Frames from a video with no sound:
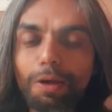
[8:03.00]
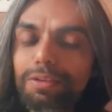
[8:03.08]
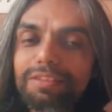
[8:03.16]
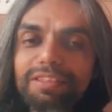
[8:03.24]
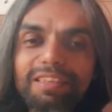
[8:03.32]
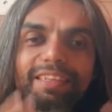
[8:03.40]

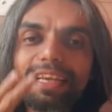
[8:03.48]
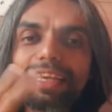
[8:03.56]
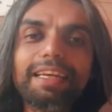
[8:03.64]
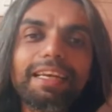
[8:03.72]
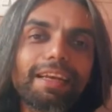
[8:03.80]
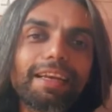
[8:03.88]
This is the
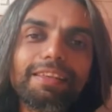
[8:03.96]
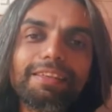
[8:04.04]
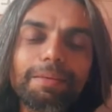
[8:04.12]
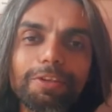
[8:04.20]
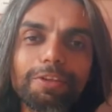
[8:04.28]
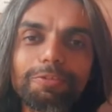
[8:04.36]
second
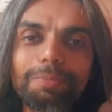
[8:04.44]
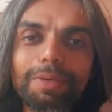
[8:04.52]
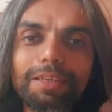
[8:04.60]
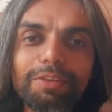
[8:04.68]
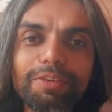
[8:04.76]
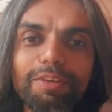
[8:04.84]
interesting
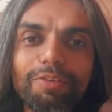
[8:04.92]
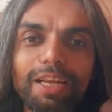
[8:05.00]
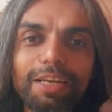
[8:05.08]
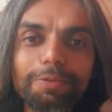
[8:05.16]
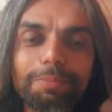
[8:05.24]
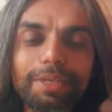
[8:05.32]
perspective I would
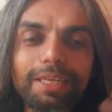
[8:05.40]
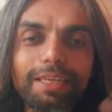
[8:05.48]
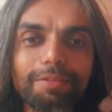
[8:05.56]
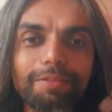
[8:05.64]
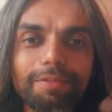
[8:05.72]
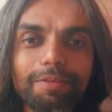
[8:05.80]
like to
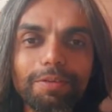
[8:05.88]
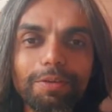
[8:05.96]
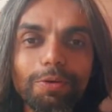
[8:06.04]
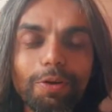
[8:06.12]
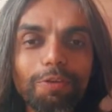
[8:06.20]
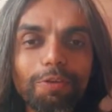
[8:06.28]
bring
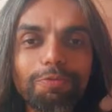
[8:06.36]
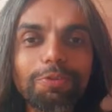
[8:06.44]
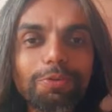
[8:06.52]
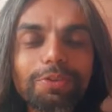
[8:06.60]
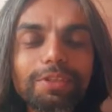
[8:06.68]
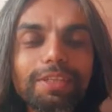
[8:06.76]
to all of
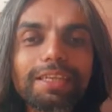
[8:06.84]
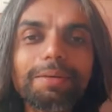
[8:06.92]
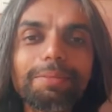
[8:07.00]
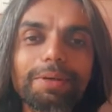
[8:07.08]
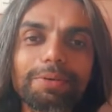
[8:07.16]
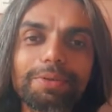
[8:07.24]
you to
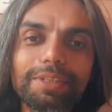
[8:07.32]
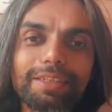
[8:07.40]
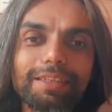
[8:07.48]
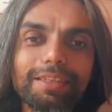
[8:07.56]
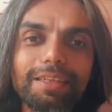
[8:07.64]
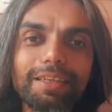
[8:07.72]
think about
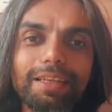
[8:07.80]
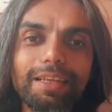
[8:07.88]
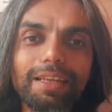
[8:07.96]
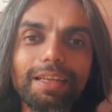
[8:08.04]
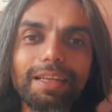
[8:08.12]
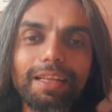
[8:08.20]
it.
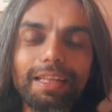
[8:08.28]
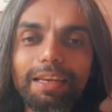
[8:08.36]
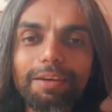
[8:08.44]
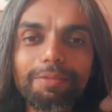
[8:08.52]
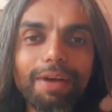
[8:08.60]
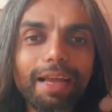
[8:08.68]

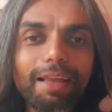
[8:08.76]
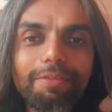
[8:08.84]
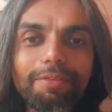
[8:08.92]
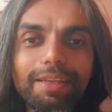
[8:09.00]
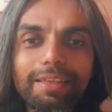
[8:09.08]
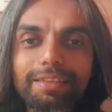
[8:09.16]
That
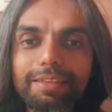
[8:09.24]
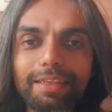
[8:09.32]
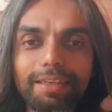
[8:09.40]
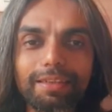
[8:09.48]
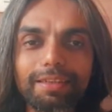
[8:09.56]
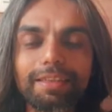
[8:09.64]
why we
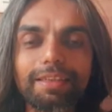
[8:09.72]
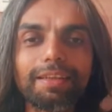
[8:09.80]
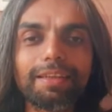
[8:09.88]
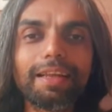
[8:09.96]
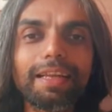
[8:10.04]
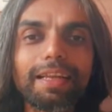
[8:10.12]
stuck
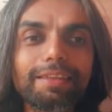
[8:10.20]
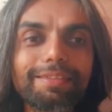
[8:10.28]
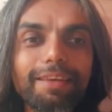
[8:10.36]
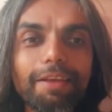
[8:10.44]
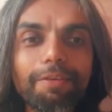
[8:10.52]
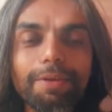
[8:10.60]
at
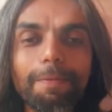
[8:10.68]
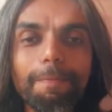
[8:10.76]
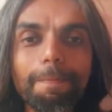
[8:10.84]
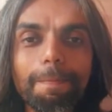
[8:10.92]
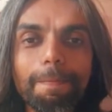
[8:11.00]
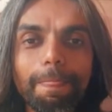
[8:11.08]
this level.
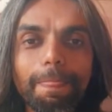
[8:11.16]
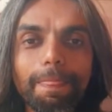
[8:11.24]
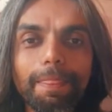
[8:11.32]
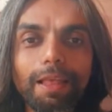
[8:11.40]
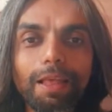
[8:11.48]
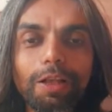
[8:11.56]

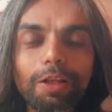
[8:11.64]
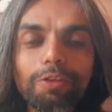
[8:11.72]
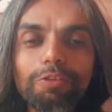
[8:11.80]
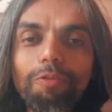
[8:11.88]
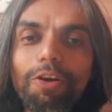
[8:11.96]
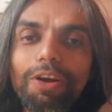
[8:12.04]

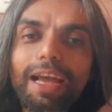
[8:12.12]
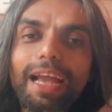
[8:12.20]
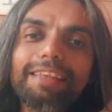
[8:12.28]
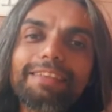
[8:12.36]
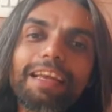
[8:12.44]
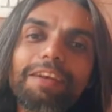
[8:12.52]
So what
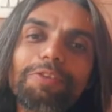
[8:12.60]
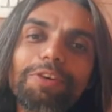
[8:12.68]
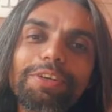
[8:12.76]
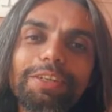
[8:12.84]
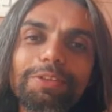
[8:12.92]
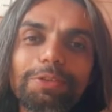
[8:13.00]
Einstein
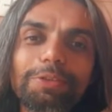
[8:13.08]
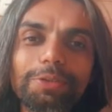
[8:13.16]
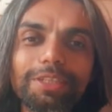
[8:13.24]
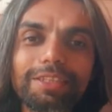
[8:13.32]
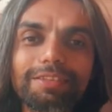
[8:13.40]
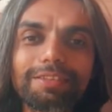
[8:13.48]
wanted to
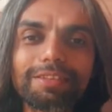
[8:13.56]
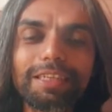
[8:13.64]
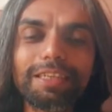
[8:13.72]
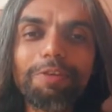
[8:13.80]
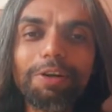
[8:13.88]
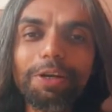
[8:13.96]
do is,
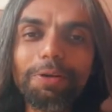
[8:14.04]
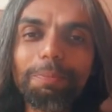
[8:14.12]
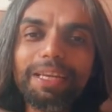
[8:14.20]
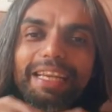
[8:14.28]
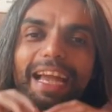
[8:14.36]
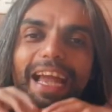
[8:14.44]
he wanted to
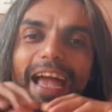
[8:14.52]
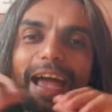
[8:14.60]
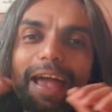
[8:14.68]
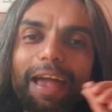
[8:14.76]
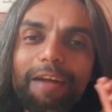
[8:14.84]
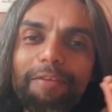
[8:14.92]
bring
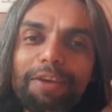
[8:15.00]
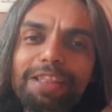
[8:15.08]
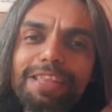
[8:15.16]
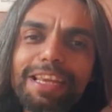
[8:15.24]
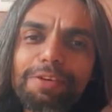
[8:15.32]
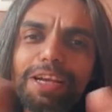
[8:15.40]

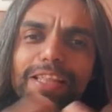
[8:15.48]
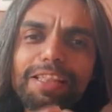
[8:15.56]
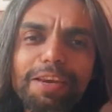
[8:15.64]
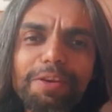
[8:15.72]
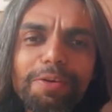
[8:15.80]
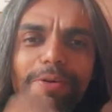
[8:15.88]
everything
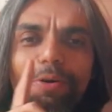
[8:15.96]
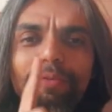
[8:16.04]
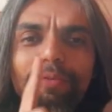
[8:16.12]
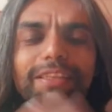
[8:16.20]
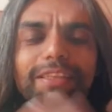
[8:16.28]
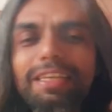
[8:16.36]
together. You
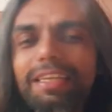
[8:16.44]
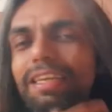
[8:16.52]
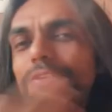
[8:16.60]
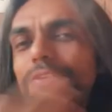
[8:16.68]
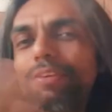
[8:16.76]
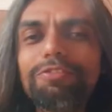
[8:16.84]
know one thing
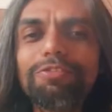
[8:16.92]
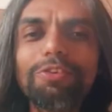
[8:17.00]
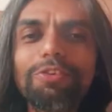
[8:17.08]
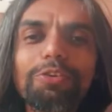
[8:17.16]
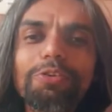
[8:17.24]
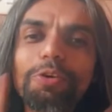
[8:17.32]
and you have
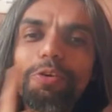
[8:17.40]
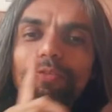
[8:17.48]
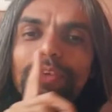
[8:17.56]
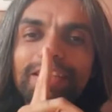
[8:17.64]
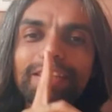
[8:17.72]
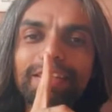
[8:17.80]
solved. You know
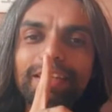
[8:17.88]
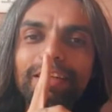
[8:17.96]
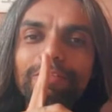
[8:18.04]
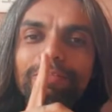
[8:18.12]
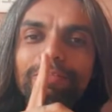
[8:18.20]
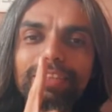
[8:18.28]
one
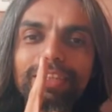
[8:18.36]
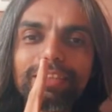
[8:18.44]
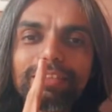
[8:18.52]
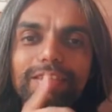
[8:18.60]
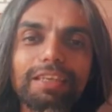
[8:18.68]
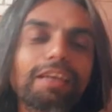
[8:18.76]
theory of
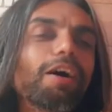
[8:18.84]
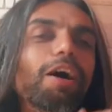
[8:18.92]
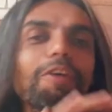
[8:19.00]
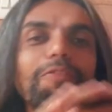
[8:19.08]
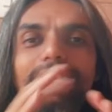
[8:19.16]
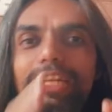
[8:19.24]
physics,
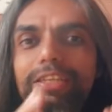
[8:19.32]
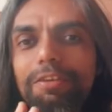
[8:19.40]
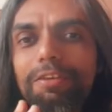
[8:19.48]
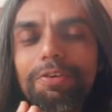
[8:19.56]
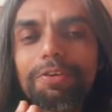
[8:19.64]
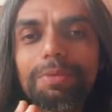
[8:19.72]
of a
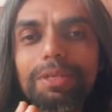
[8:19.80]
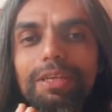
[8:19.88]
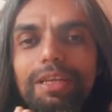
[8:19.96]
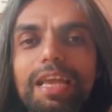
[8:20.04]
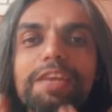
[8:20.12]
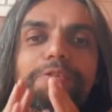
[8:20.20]
natural
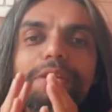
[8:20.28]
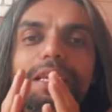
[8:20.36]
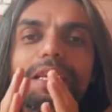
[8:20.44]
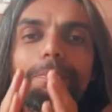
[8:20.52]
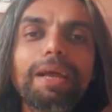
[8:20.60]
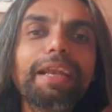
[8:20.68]
phenomena, and you
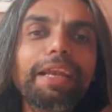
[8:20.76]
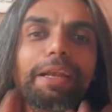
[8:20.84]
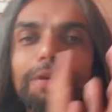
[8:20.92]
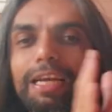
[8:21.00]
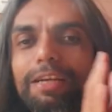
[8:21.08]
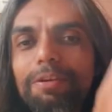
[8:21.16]
can apply it
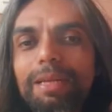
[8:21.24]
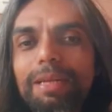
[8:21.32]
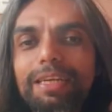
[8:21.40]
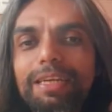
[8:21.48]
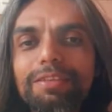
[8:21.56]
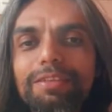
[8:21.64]
into
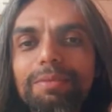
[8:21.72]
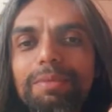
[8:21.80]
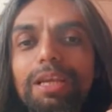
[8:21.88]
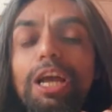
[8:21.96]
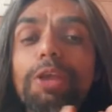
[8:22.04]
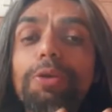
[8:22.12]

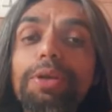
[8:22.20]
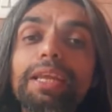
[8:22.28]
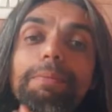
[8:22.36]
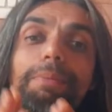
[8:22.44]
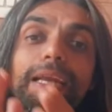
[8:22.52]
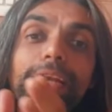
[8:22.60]
electromagnetism, you
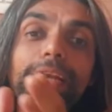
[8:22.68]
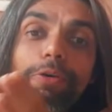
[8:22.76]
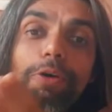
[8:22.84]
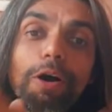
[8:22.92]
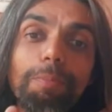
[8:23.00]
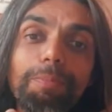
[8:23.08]
can apply it
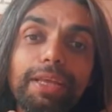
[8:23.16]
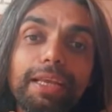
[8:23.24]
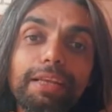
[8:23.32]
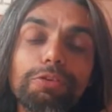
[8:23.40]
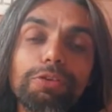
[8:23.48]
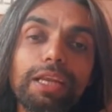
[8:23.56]
into
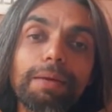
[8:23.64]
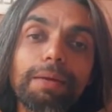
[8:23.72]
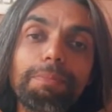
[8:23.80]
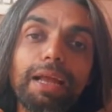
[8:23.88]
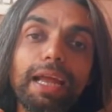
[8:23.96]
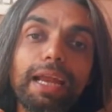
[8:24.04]
optics, you can
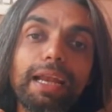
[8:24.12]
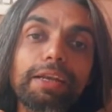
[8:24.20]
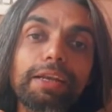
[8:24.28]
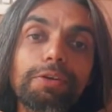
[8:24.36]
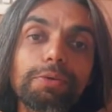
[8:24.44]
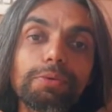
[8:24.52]
apply it
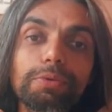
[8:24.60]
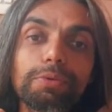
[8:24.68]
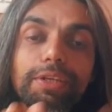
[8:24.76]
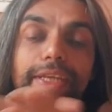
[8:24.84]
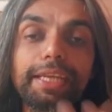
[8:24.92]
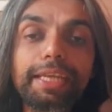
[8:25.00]

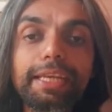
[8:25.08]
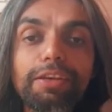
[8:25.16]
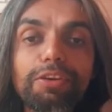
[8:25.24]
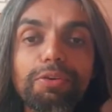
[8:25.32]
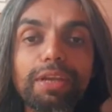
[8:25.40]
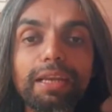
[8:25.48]
into
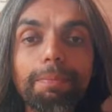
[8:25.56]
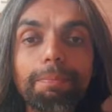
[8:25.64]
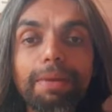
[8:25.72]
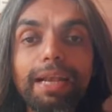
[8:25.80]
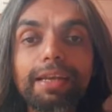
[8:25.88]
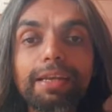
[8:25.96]
heat, you can
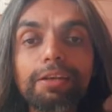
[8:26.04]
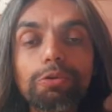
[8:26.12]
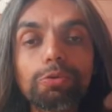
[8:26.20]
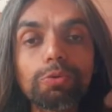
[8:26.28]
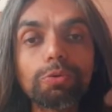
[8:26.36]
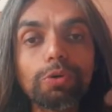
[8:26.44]
apply it
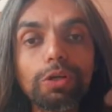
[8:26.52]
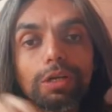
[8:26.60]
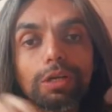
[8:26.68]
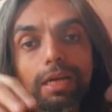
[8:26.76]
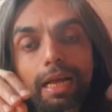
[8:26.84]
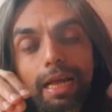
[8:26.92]
into
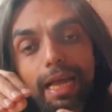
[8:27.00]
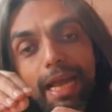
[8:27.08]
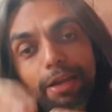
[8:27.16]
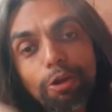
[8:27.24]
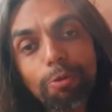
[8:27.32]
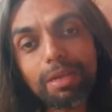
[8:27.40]

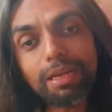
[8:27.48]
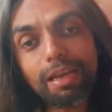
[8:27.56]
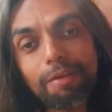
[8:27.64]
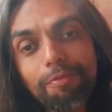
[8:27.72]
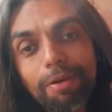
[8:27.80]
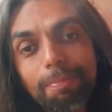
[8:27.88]
atomic
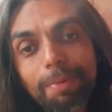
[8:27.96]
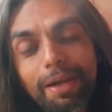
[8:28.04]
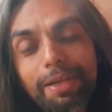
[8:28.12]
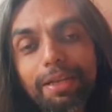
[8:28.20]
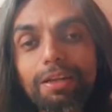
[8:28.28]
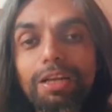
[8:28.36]
level
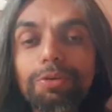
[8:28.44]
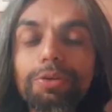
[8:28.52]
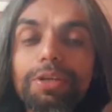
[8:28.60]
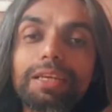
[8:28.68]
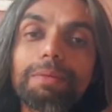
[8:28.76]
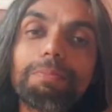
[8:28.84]
particle,
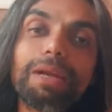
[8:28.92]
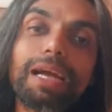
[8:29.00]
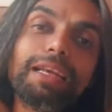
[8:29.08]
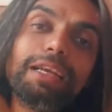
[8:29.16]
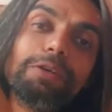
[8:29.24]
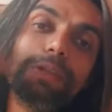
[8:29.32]
you can
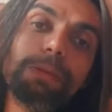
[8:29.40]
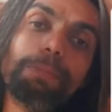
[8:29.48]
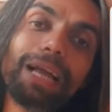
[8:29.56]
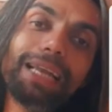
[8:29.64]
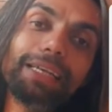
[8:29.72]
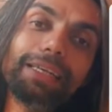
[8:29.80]
apply it into the
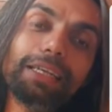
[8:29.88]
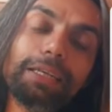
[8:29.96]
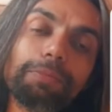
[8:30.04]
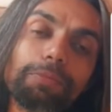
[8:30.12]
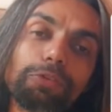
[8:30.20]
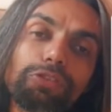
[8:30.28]

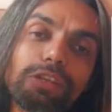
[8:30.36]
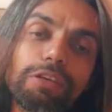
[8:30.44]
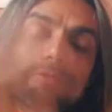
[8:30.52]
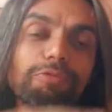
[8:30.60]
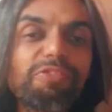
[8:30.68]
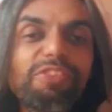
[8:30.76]
planetary
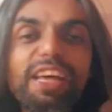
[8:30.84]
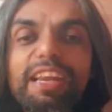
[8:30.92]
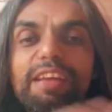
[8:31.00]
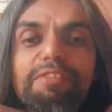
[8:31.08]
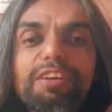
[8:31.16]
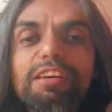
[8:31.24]
motion,
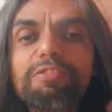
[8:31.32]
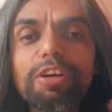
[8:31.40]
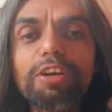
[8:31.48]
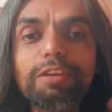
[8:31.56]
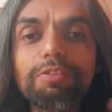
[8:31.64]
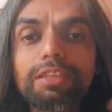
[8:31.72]
wherever,
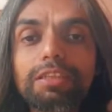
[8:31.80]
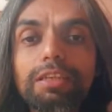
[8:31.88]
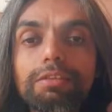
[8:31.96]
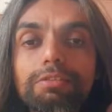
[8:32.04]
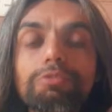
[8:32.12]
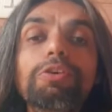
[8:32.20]
whatever
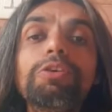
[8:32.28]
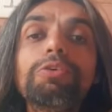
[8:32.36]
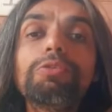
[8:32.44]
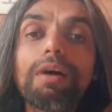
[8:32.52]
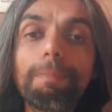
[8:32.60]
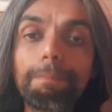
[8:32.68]
things you
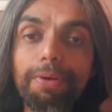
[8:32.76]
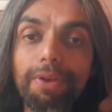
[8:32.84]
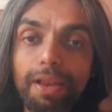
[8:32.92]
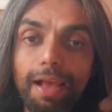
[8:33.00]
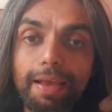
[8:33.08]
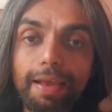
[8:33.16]
want to
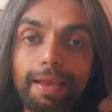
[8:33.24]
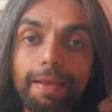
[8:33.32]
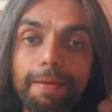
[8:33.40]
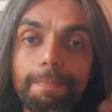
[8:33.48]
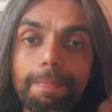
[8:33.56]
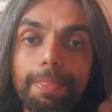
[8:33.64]
apply,